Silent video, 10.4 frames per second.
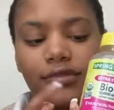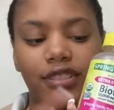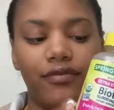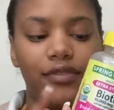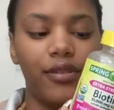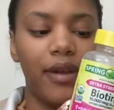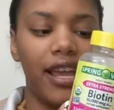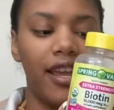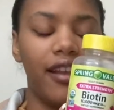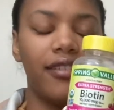for my
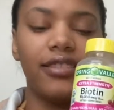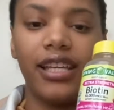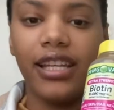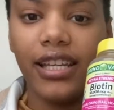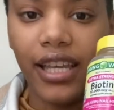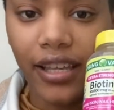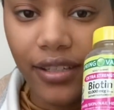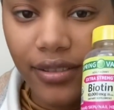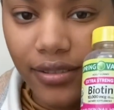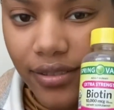hair, skin, and
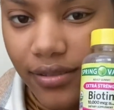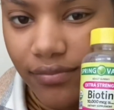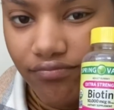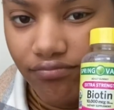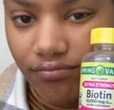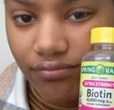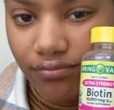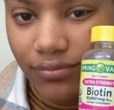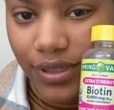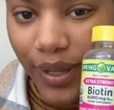nails.
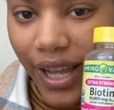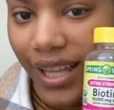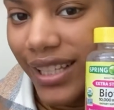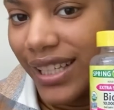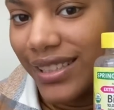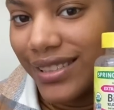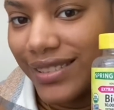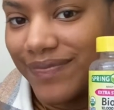So I got these.